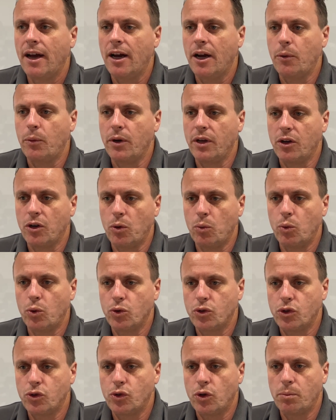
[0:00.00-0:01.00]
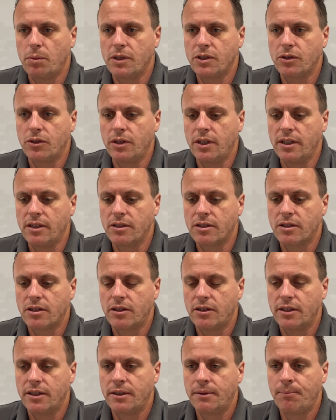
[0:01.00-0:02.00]
where you've got water droplets on the
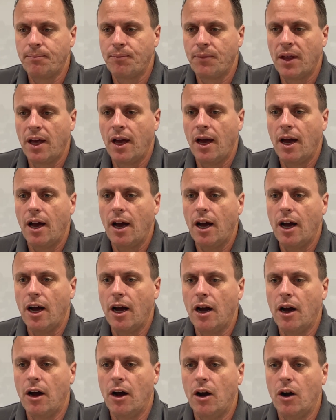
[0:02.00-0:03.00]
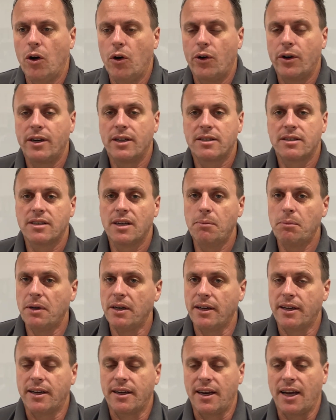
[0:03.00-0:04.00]
inside. Or in the summer
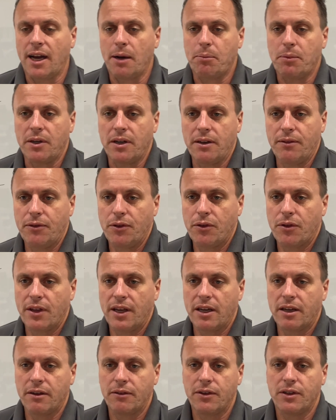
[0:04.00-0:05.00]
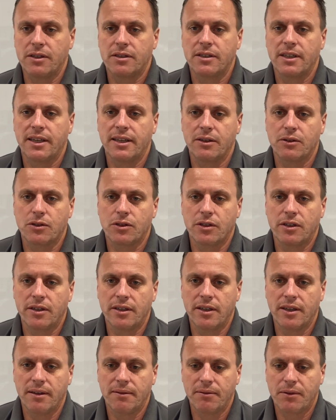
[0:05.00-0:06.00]
it can happen. If you think of you sitting outside
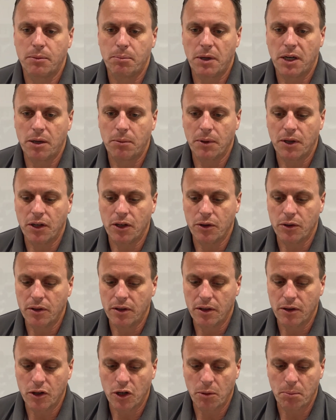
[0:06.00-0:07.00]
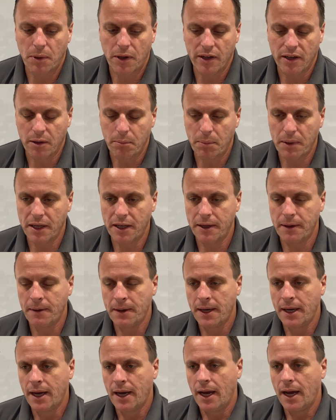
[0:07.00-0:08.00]
and having a barbecue and you've got a pint of beer,
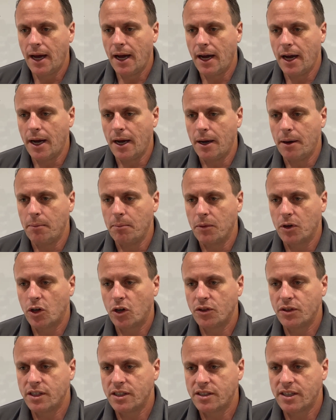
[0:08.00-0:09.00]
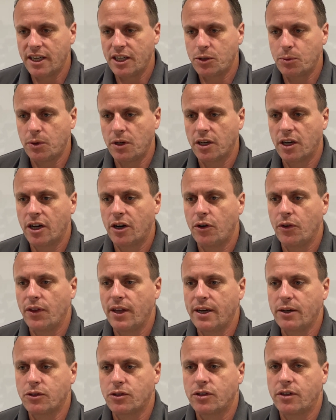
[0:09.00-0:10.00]
condensation will occur on the
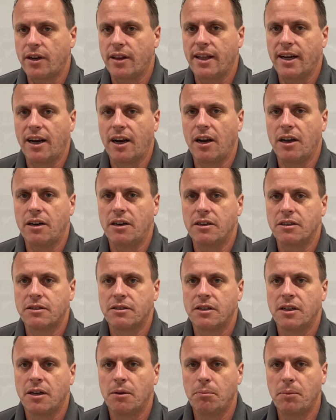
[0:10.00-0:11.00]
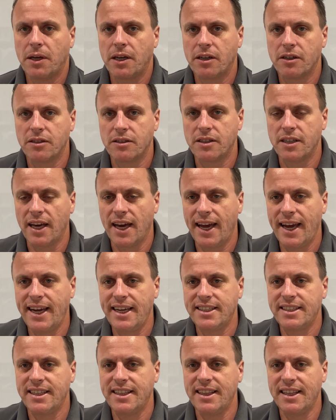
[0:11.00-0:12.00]
outside of that glass because the
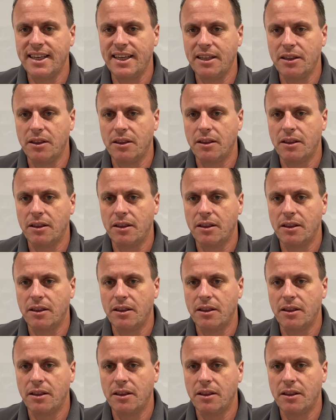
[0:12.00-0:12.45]
heat in the